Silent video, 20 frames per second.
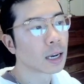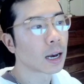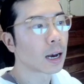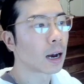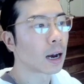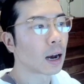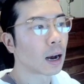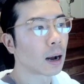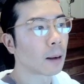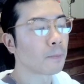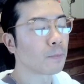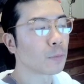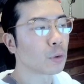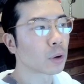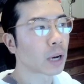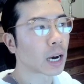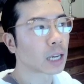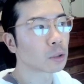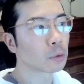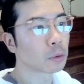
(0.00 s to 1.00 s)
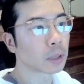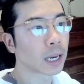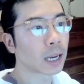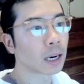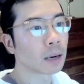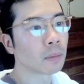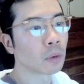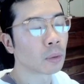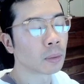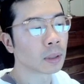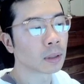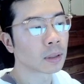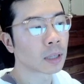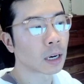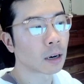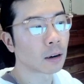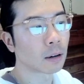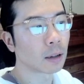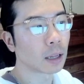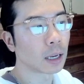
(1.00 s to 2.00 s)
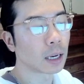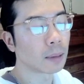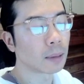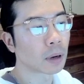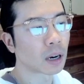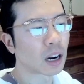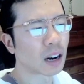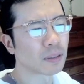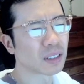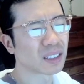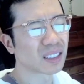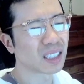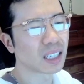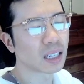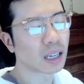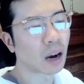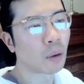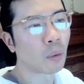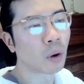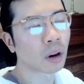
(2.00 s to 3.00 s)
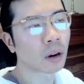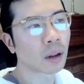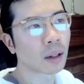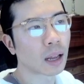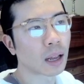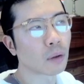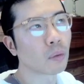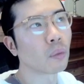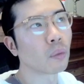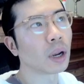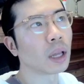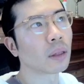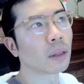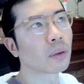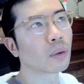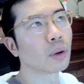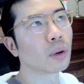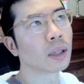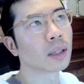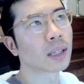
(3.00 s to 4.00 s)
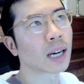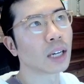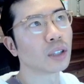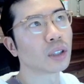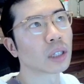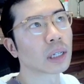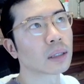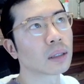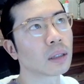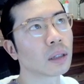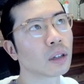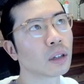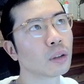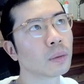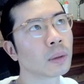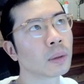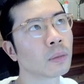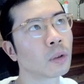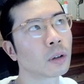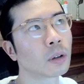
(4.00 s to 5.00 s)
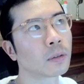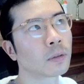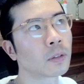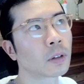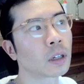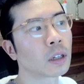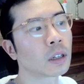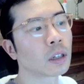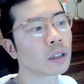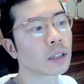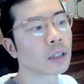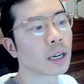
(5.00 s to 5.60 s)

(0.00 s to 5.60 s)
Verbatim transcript: You guys will get it momentarily, but obviously I want to like read through and digest it a little bit more first,